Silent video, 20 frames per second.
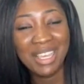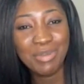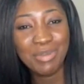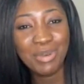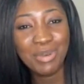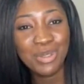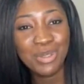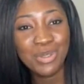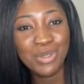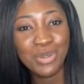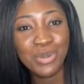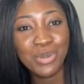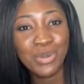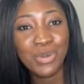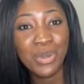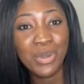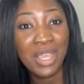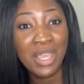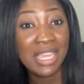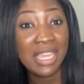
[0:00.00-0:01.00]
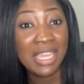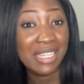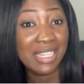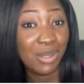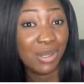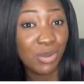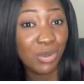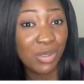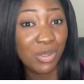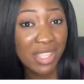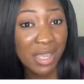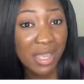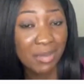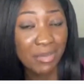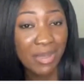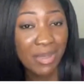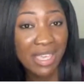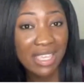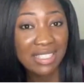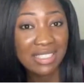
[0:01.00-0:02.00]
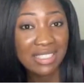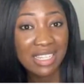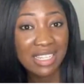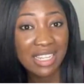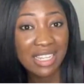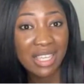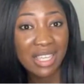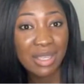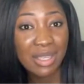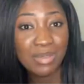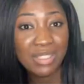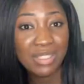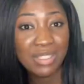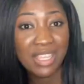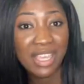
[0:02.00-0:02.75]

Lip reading: able to download their pay slips.